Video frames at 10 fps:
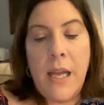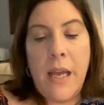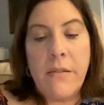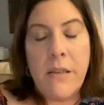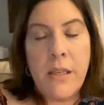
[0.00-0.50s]

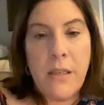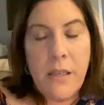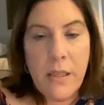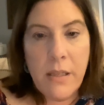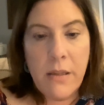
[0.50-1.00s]
And then
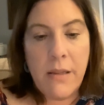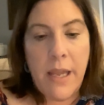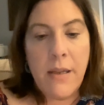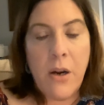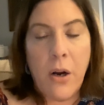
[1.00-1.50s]

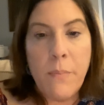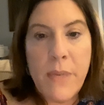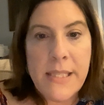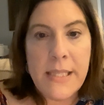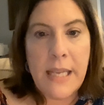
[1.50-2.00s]
they are
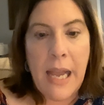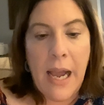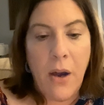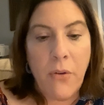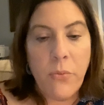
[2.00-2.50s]
missing
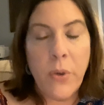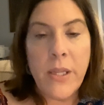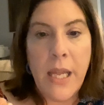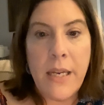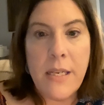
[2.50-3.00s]
out when
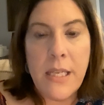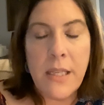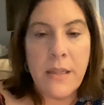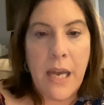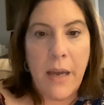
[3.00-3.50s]
they
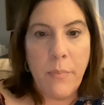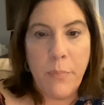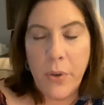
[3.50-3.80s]
need that